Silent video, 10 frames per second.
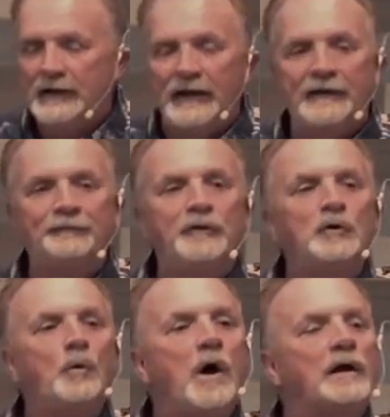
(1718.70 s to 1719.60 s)
If
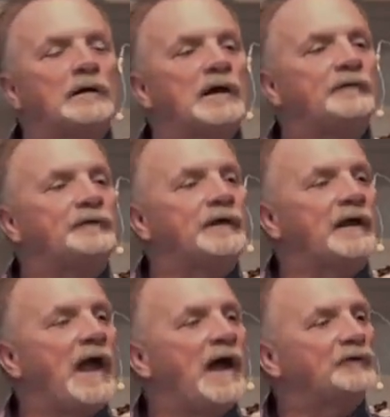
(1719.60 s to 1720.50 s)
you want love in the
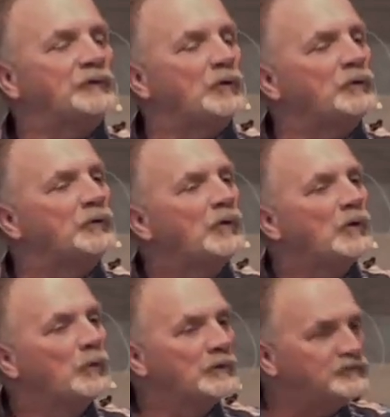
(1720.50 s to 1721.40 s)
household,
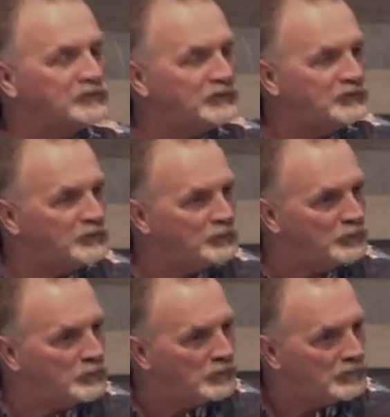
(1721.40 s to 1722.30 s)
what should
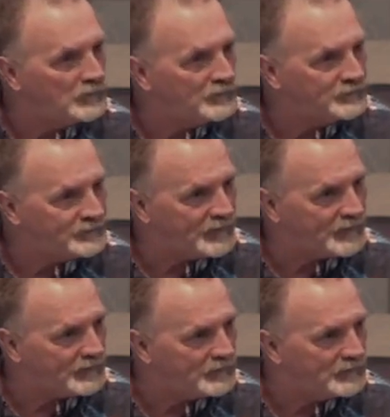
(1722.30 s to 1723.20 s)
you seed?